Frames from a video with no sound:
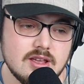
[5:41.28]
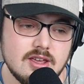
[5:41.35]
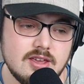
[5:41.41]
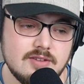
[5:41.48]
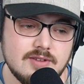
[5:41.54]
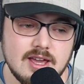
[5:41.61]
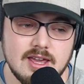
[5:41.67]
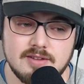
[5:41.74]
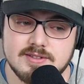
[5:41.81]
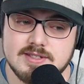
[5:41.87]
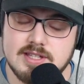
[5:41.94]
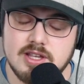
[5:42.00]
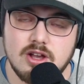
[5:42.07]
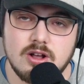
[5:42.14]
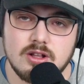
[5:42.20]
if I have
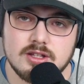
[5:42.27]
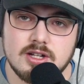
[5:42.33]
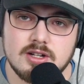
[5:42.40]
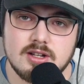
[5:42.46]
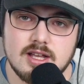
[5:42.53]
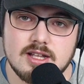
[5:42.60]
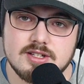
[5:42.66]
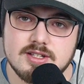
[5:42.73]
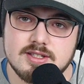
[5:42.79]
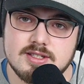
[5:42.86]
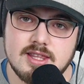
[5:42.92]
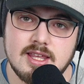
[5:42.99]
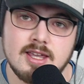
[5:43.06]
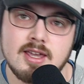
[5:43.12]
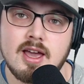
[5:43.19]
C altered, I
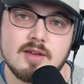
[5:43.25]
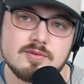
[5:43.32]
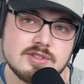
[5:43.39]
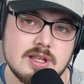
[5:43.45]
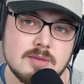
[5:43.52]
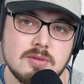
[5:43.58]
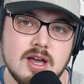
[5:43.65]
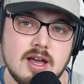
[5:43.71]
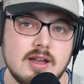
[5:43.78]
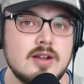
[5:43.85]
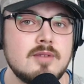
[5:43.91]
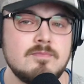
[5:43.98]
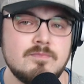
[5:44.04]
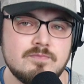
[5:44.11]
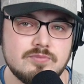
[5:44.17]
just think half step
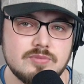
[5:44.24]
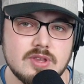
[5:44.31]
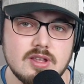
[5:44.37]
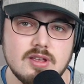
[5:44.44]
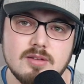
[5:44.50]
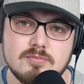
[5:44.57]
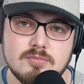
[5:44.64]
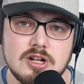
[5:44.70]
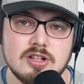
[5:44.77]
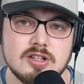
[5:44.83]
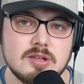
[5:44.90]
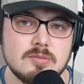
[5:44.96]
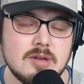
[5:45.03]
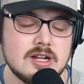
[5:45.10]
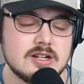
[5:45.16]
higher,
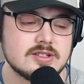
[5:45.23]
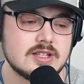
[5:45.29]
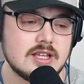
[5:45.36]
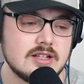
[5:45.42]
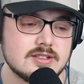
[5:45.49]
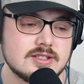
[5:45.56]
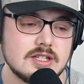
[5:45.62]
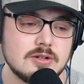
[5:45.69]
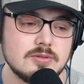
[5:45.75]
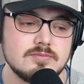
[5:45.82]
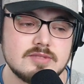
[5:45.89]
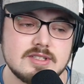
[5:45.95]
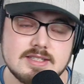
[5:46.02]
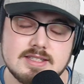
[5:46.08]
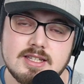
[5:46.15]
melodic minor scale. So
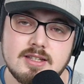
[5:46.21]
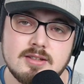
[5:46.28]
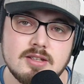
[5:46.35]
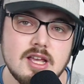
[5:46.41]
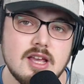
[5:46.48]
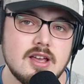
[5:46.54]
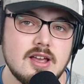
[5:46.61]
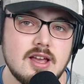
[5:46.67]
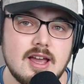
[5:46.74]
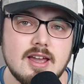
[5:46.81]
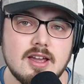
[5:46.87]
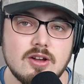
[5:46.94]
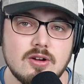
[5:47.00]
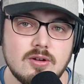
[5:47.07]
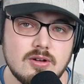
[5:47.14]
C, I
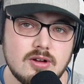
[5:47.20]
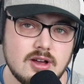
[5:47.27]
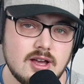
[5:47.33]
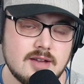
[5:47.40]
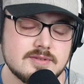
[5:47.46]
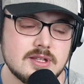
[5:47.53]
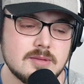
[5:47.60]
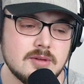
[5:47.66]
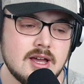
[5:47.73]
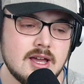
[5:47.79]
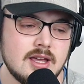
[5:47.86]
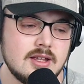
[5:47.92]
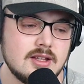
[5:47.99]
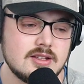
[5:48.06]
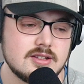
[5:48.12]
go half step
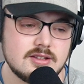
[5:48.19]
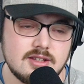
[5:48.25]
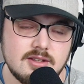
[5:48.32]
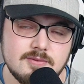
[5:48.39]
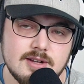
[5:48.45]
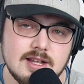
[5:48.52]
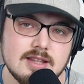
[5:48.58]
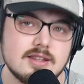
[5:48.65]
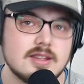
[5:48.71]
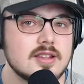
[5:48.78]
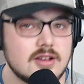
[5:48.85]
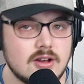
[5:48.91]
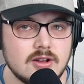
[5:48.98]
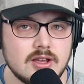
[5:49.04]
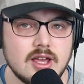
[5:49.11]
high, D flat,
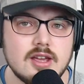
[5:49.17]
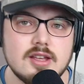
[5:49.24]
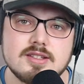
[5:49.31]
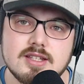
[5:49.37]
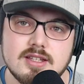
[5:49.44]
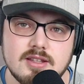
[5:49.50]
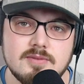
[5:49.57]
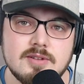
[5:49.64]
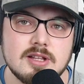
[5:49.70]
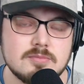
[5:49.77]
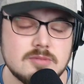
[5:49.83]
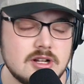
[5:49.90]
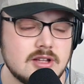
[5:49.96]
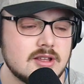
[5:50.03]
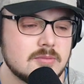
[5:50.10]
okay, it's a D flat
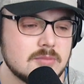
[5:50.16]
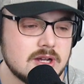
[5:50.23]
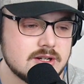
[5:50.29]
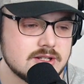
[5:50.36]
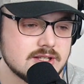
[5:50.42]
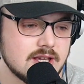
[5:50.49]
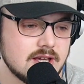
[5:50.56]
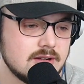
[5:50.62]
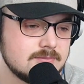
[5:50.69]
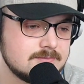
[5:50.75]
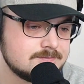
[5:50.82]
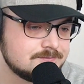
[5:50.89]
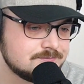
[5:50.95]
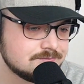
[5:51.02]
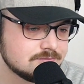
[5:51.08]
melodic minor scale.
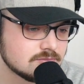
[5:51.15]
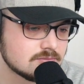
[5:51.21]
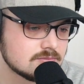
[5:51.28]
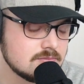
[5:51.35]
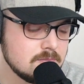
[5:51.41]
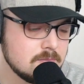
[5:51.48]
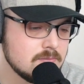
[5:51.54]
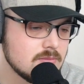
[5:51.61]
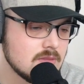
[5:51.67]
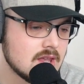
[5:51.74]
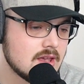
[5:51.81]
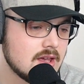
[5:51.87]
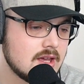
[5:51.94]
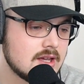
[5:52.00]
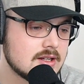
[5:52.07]

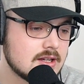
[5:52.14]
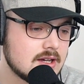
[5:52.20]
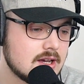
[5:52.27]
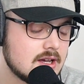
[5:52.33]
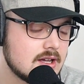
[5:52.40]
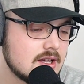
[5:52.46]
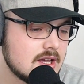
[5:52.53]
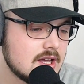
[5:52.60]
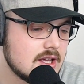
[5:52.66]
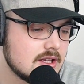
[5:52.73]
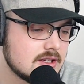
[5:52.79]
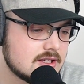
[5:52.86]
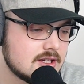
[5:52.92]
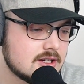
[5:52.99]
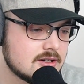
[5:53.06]
And
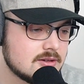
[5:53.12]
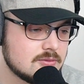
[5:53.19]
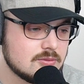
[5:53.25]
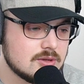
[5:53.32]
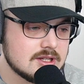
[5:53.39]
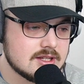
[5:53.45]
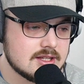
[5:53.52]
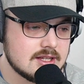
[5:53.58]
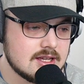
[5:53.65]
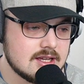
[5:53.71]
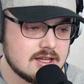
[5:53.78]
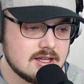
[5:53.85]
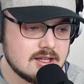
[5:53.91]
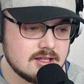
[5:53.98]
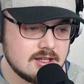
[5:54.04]
here what
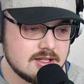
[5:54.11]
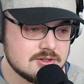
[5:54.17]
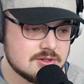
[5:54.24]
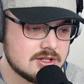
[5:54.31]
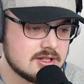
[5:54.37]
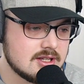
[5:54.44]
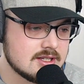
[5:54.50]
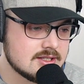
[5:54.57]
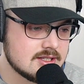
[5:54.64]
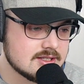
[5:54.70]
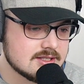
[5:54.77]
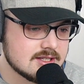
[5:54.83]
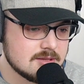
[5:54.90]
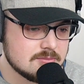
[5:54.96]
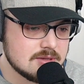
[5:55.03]
Hadrien does
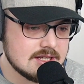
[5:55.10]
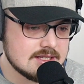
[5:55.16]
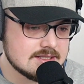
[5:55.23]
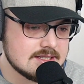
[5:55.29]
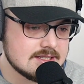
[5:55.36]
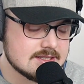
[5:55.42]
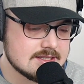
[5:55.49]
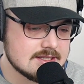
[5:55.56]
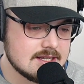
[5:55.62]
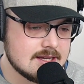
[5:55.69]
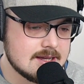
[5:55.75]
is he plays this